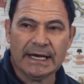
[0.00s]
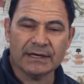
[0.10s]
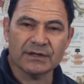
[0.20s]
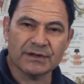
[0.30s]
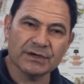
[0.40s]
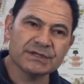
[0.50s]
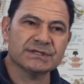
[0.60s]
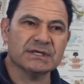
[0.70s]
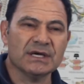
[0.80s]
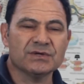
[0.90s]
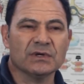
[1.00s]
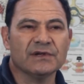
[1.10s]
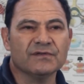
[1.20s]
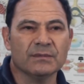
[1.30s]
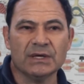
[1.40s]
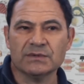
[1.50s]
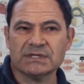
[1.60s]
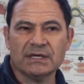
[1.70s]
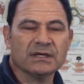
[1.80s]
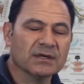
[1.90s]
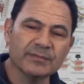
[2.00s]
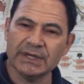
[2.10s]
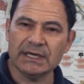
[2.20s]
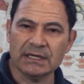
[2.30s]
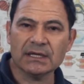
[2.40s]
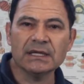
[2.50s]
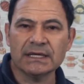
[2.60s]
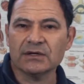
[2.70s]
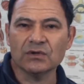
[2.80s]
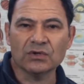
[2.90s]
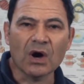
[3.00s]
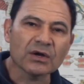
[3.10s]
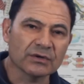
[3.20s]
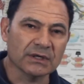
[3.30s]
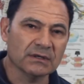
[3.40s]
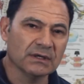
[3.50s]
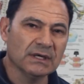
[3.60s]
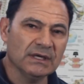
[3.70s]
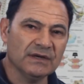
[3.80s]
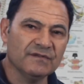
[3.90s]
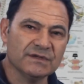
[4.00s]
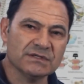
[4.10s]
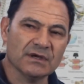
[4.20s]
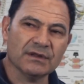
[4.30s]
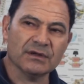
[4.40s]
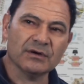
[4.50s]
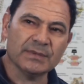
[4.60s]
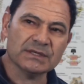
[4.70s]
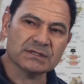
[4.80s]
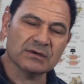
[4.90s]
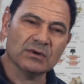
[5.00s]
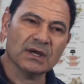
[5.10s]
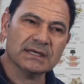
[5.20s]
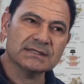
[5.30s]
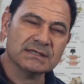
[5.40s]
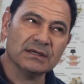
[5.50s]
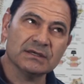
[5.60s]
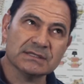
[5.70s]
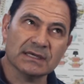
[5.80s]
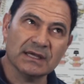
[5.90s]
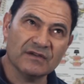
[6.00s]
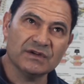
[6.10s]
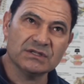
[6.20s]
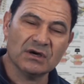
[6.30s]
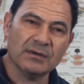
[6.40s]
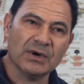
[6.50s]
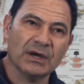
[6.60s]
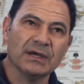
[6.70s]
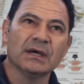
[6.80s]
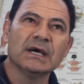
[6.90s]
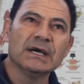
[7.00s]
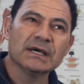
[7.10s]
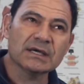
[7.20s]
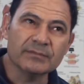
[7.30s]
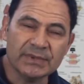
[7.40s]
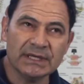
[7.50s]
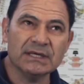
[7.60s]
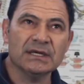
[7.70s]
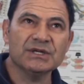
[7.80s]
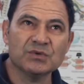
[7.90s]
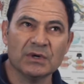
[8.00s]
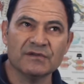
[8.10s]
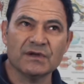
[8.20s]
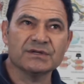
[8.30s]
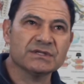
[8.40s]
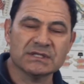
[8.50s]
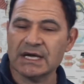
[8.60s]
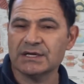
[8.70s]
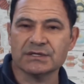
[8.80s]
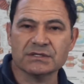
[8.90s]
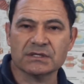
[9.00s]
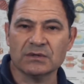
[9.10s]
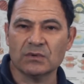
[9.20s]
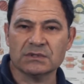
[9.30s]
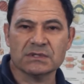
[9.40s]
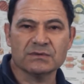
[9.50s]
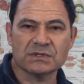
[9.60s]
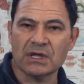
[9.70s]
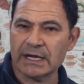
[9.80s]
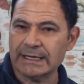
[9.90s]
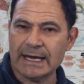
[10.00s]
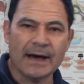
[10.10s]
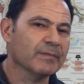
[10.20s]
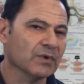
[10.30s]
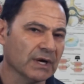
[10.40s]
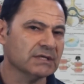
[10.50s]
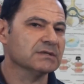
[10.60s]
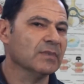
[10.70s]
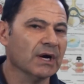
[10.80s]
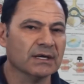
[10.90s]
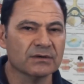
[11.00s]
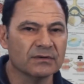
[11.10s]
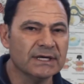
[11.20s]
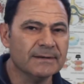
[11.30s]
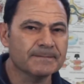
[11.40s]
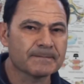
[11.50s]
And the third stage really for me was then completing a clinical doctorate in physiotherapy. So what I can tell you is that every time I completed each one of those stages, it was like an upgrade to my career.